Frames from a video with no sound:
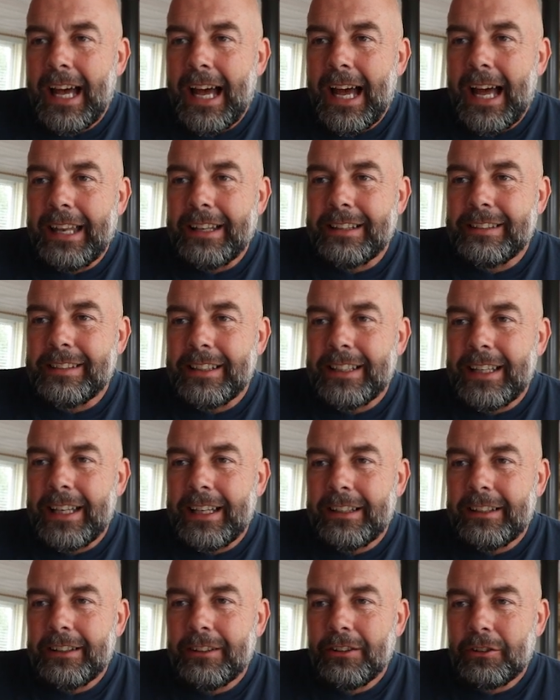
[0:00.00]
and
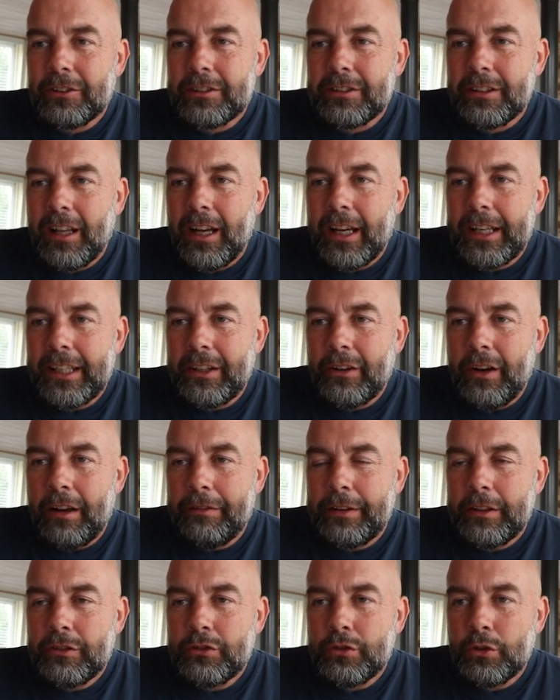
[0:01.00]
it looks like you know
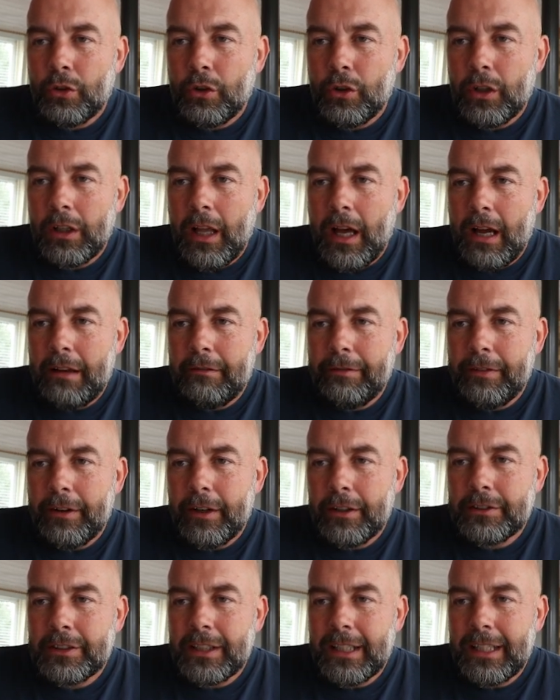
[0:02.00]
if you draw a line
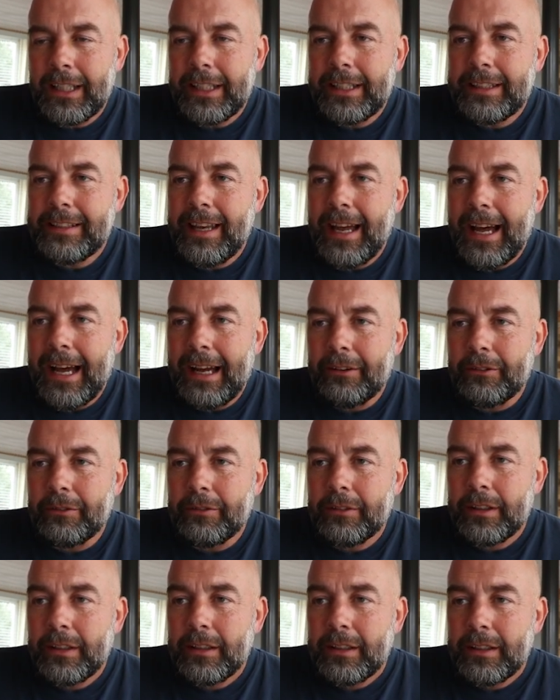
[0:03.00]
vertically
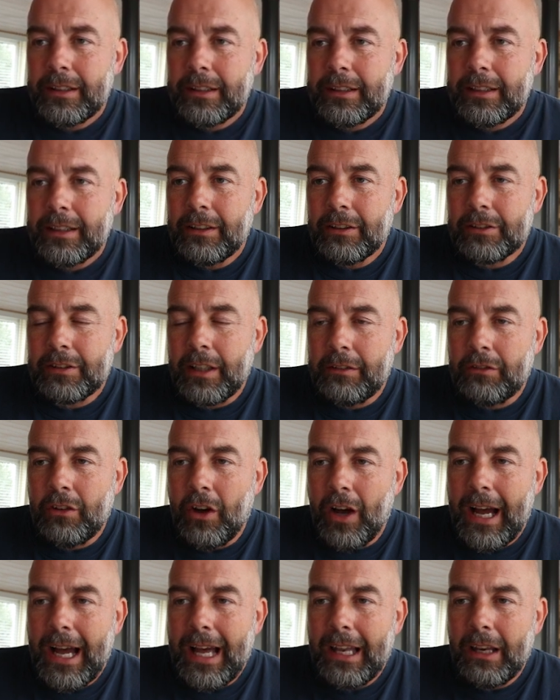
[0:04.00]
down it looks like you've
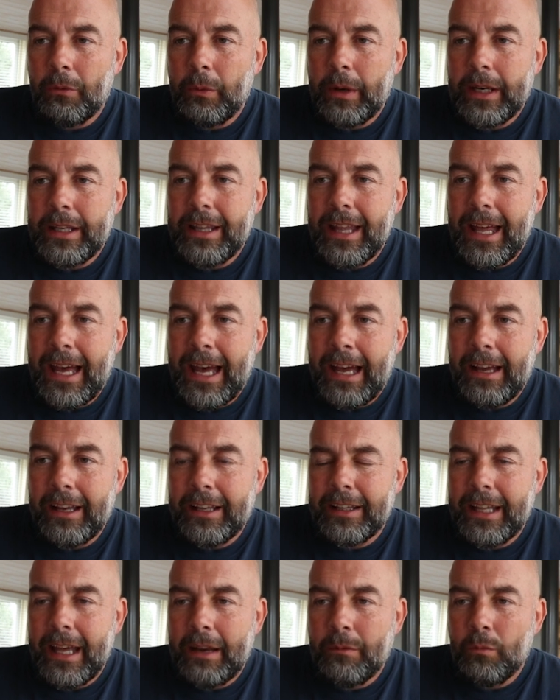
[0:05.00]
got Halloween there
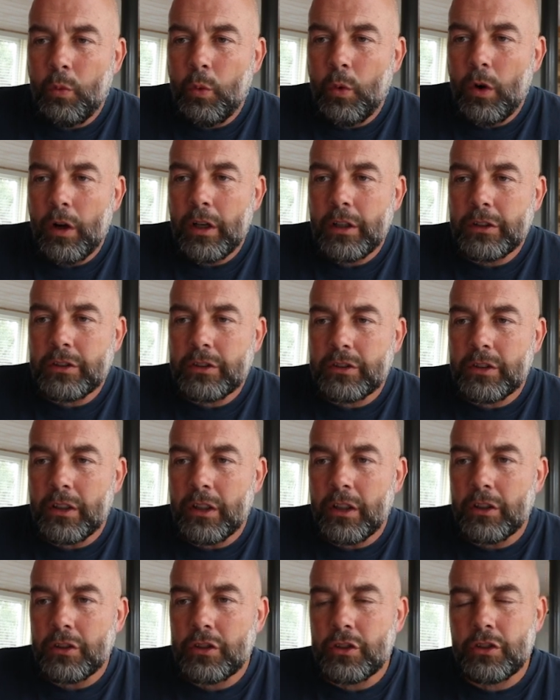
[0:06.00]
and then word
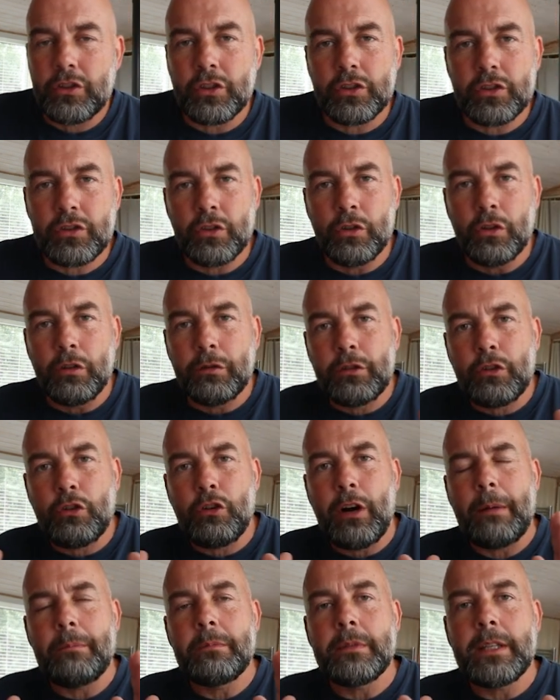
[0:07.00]
search just sort of
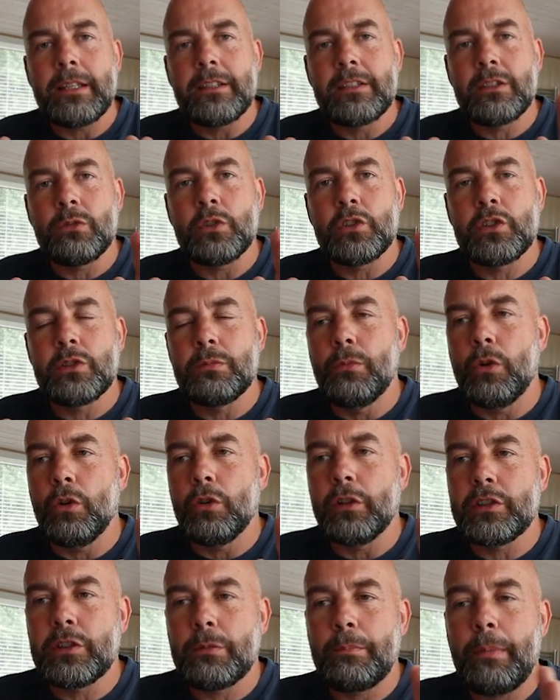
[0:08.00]
crammed into a
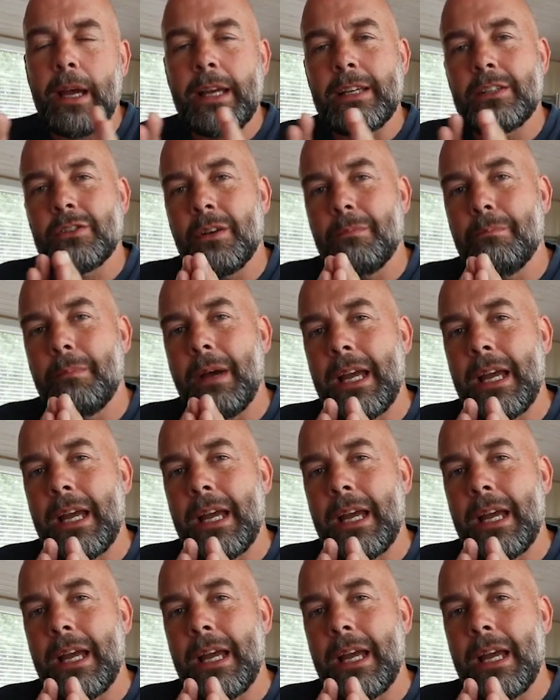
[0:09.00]
smaller space so it